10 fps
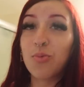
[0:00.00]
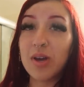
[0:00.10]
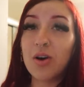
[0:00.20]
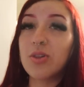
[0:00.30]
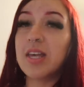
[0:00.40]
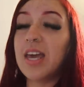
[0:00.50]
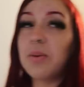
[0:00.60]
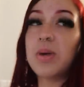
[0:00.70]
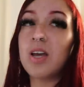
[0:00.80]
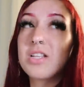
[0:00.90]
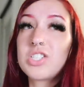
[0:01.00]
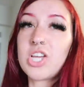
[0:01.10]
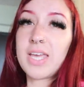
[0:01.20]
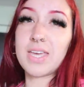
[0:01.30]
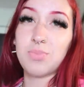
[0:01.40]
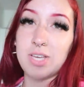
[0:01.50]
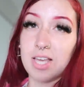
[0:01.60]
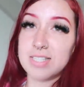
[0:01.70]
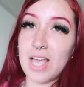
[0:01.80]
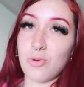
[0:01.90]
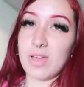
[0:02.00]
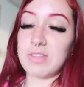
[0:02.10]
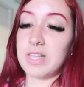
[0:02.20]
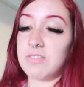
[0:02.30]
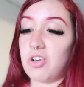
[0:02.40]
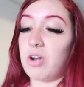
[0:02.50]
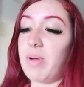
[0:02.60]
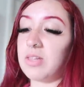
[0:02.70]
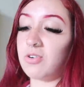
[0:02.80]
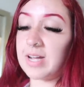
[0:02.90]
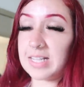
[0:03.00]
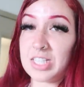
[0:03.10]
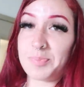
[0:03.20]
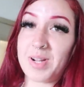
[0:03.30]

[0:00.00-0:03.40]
We only came here to check in because now we have to leave to go to my little cousin's